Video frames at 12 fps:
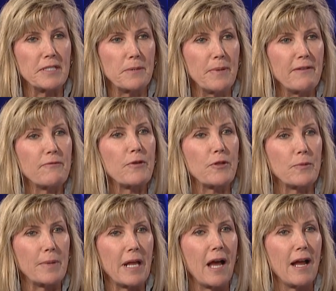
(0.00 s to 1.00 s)
is a bit further
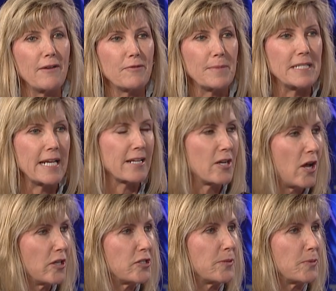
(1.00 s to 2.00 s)
behind from a
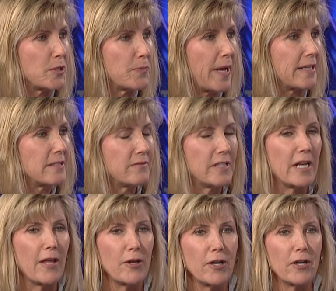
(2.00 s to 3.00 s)
technology perspective than
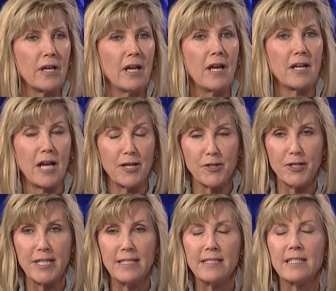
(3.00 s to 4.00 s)
other
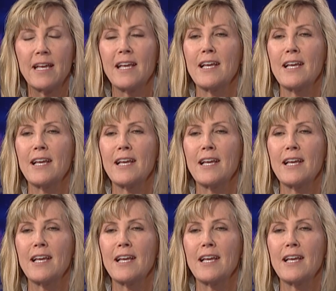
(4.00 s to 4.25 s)
countries.